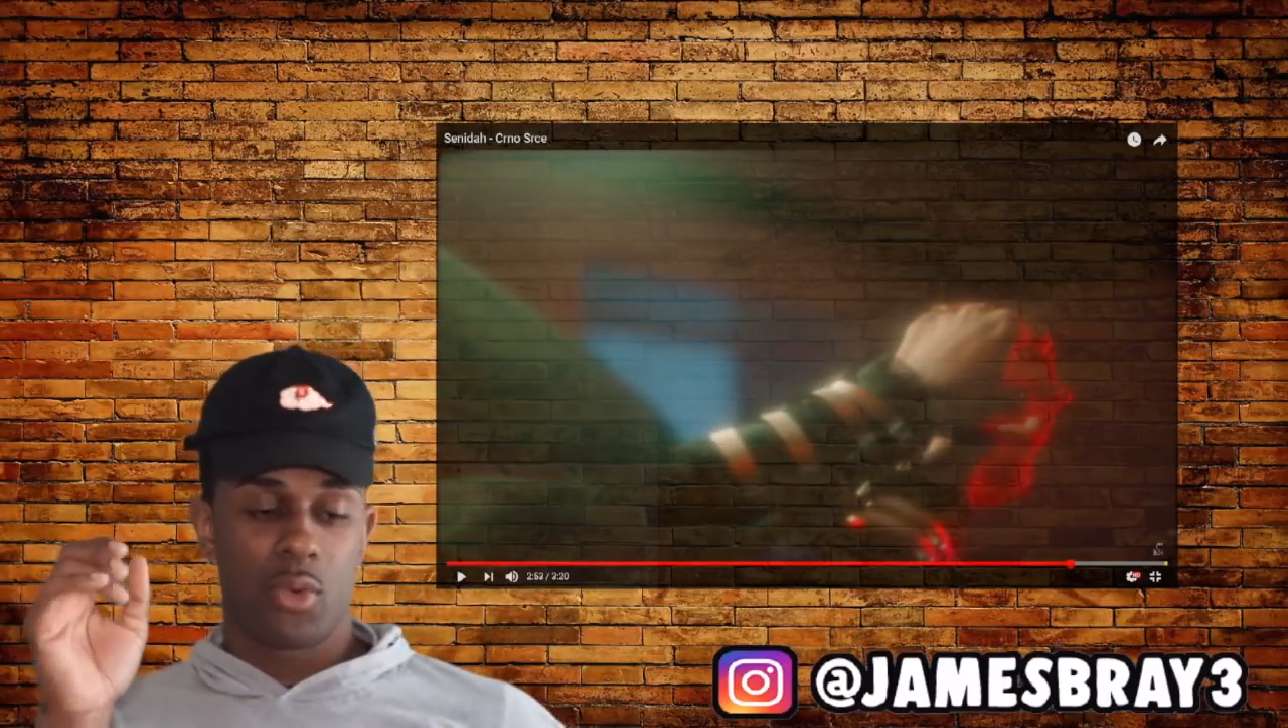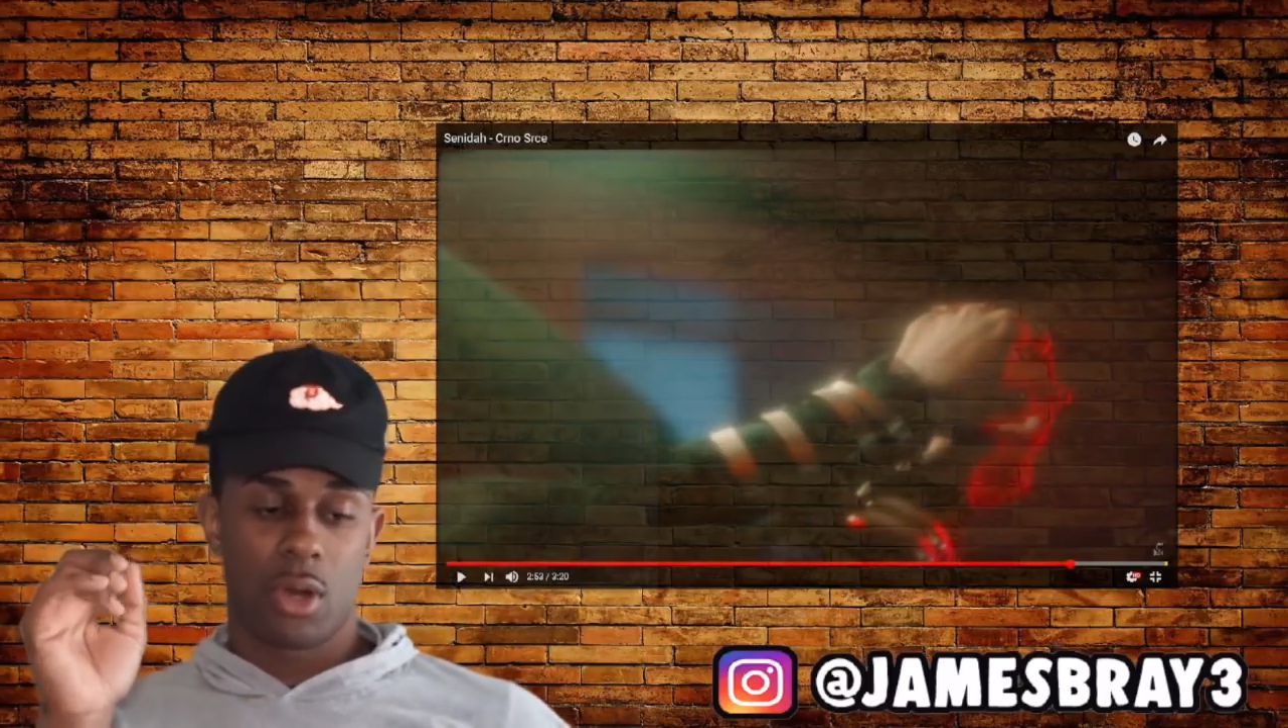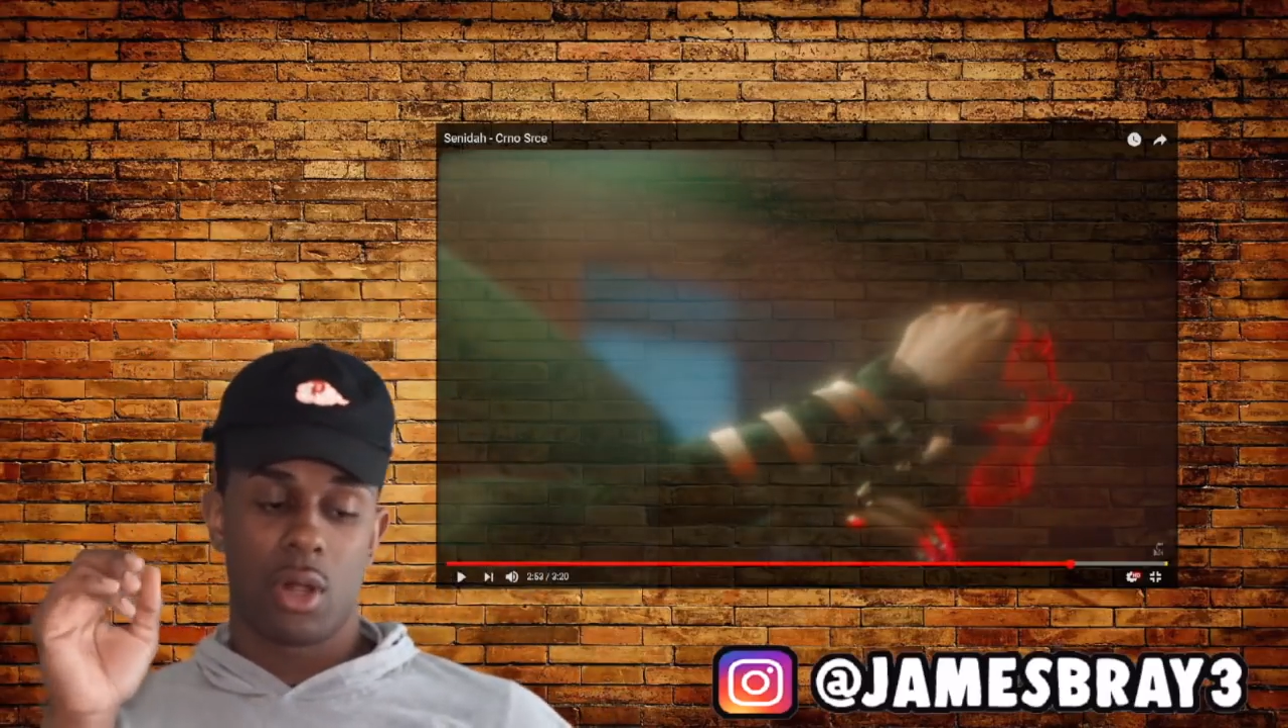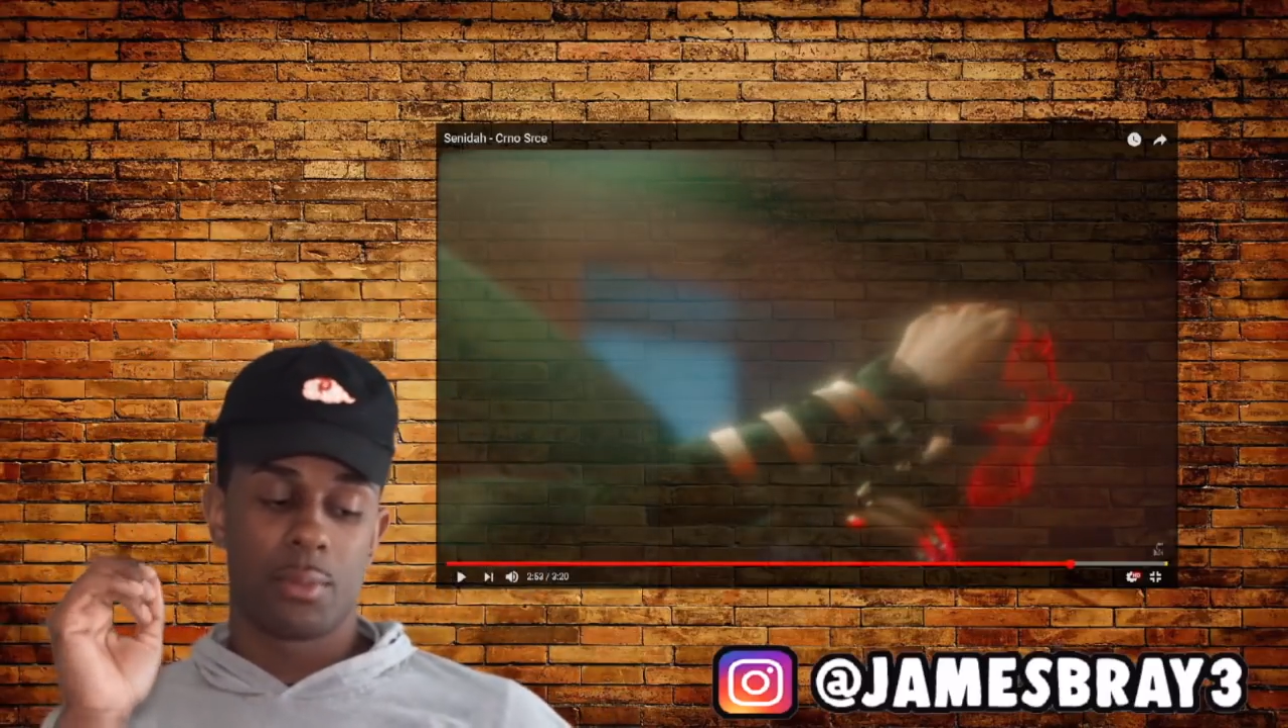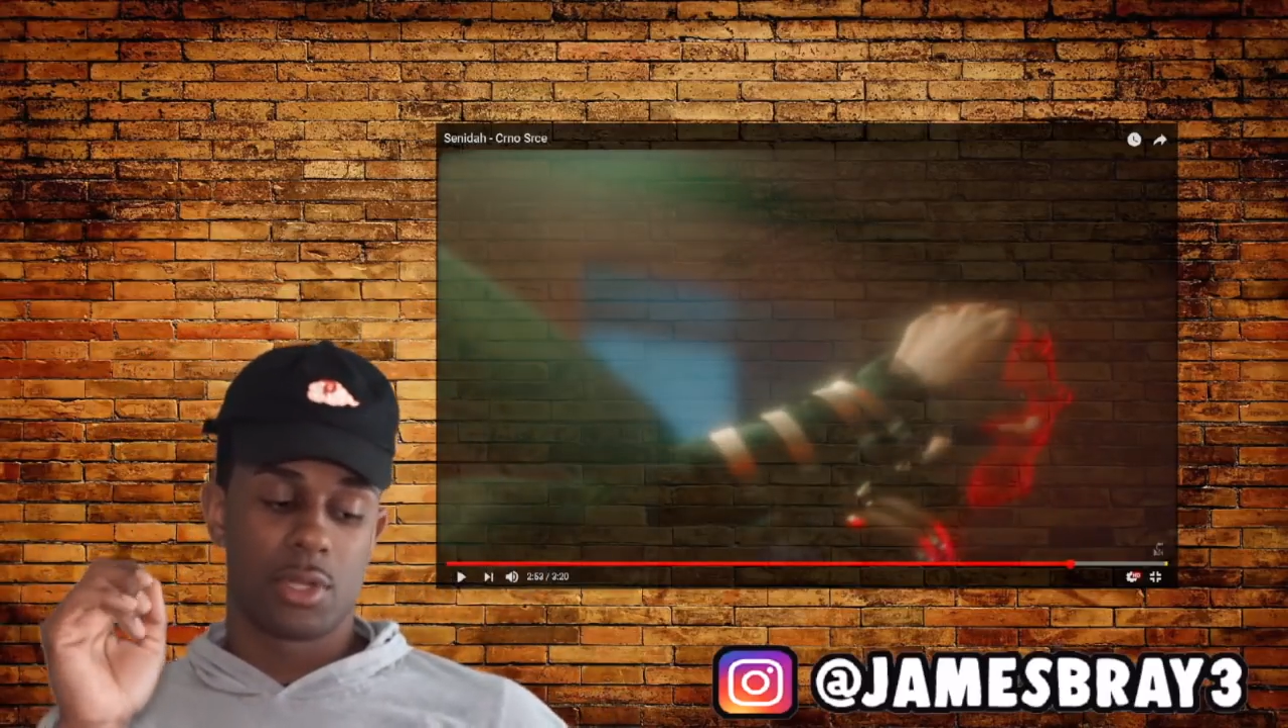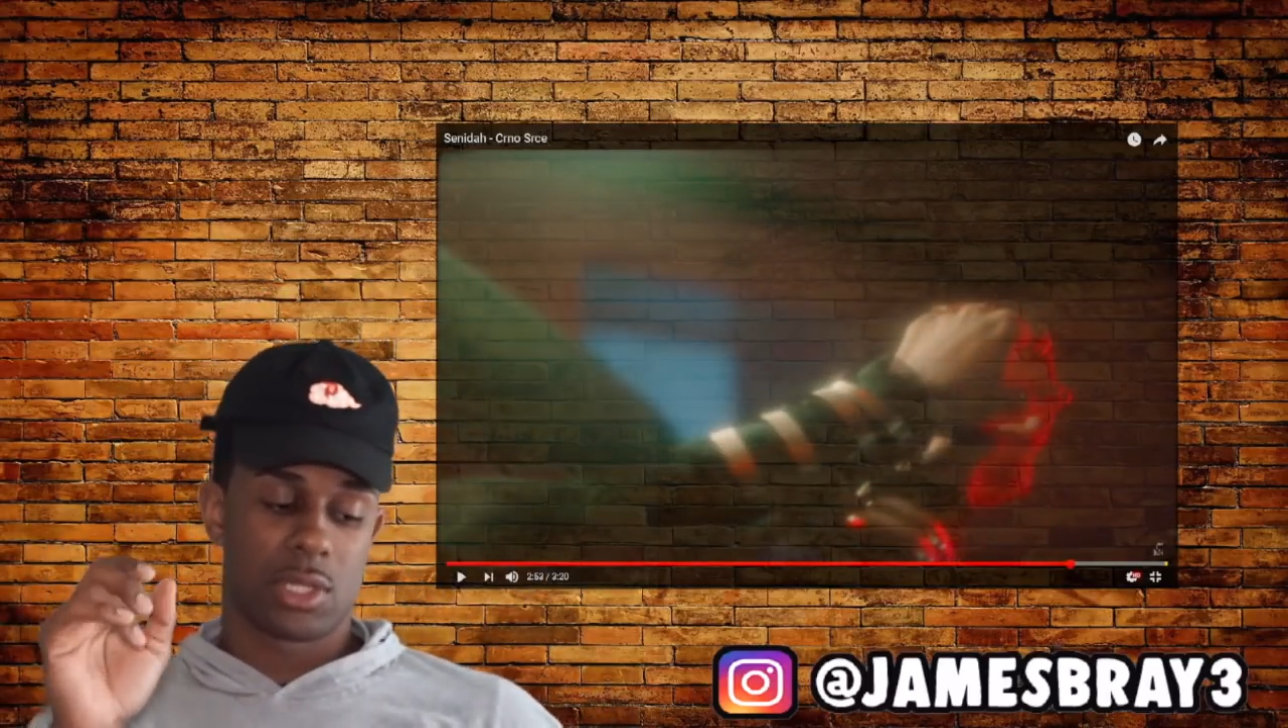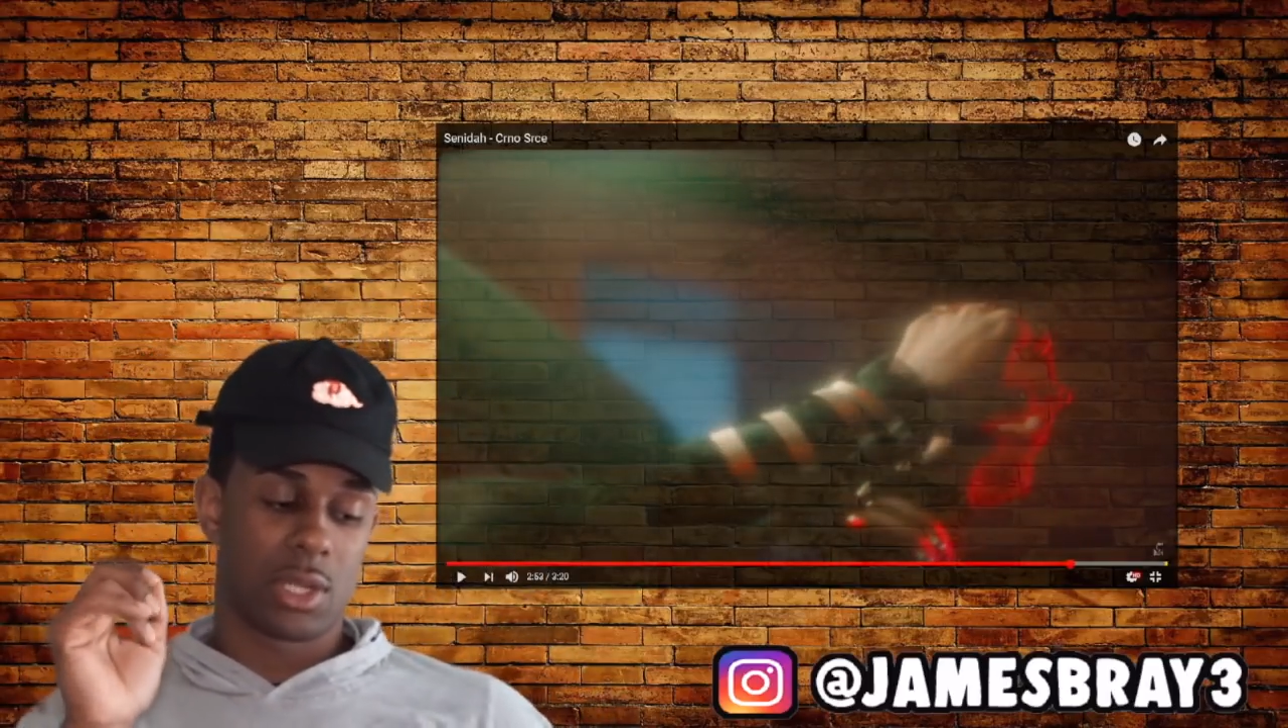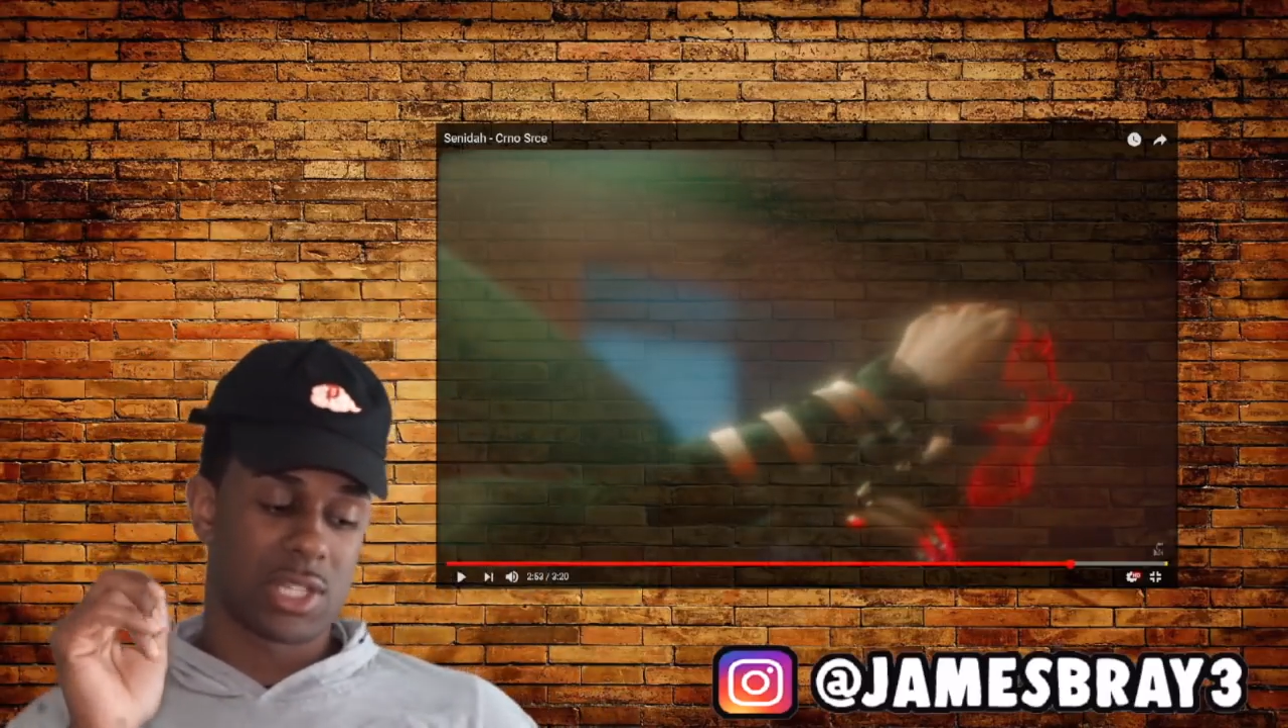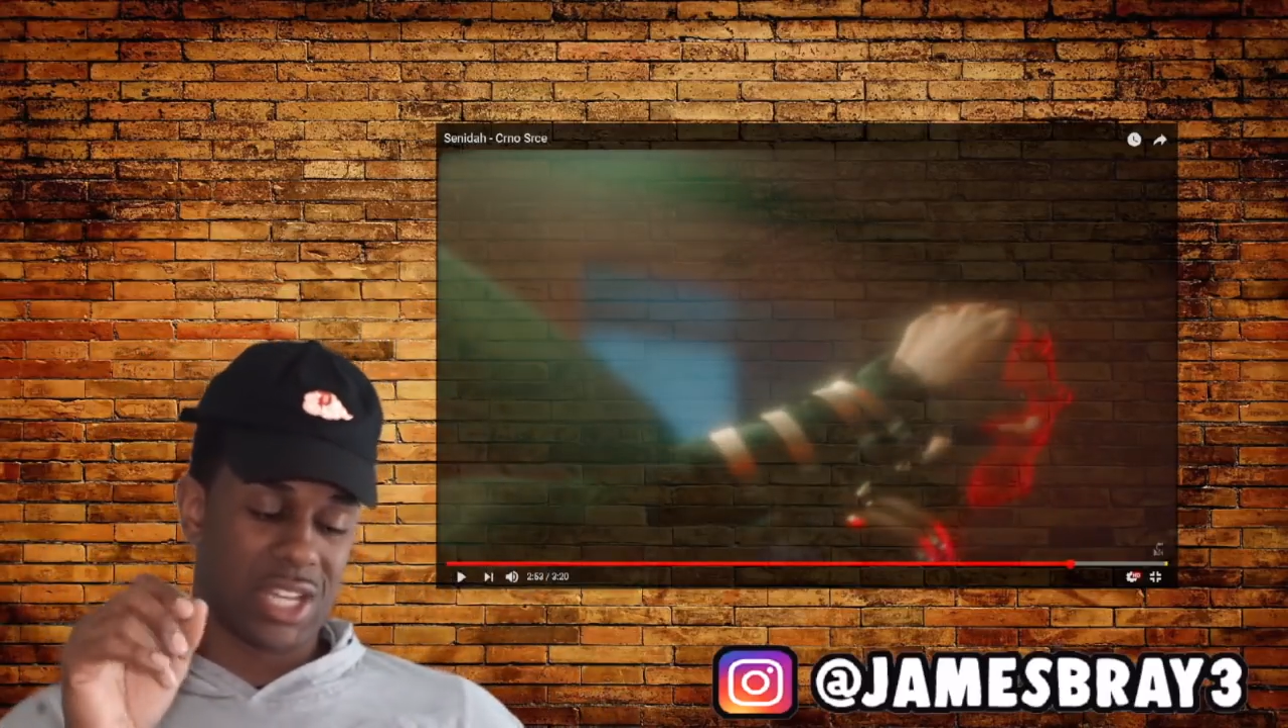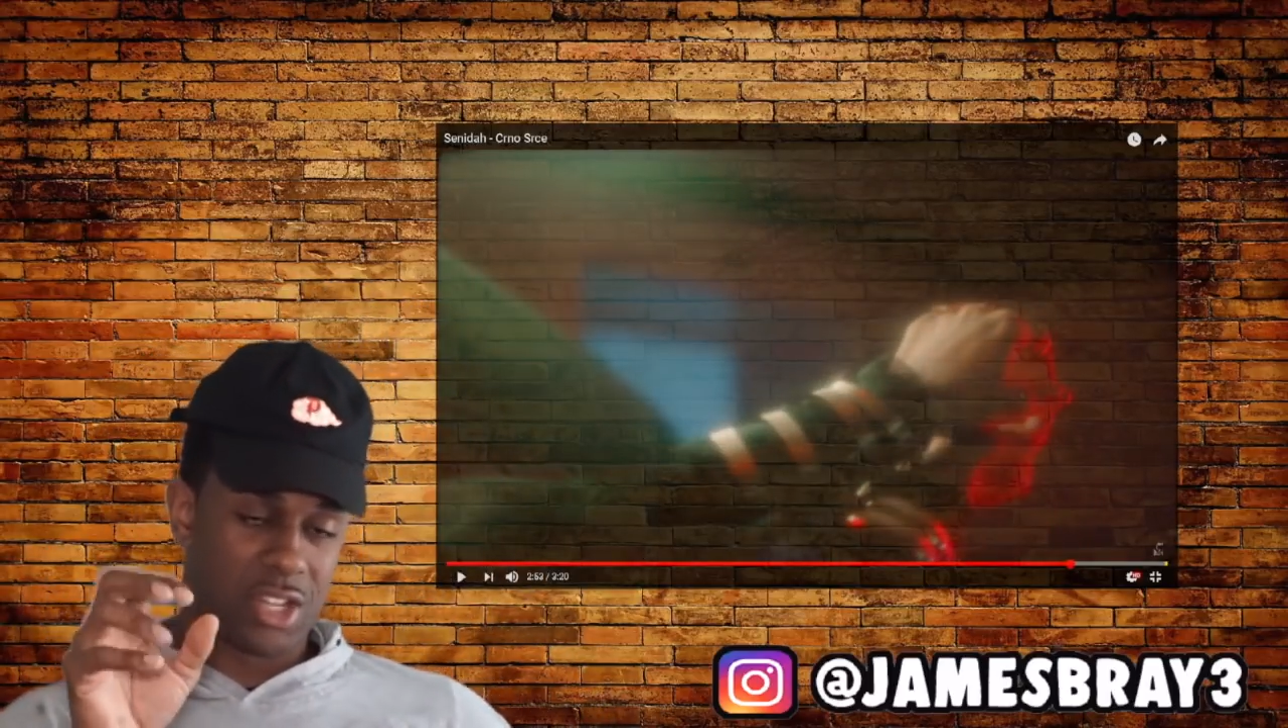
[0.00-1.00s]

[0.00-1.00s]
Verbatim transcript: where it almost looks like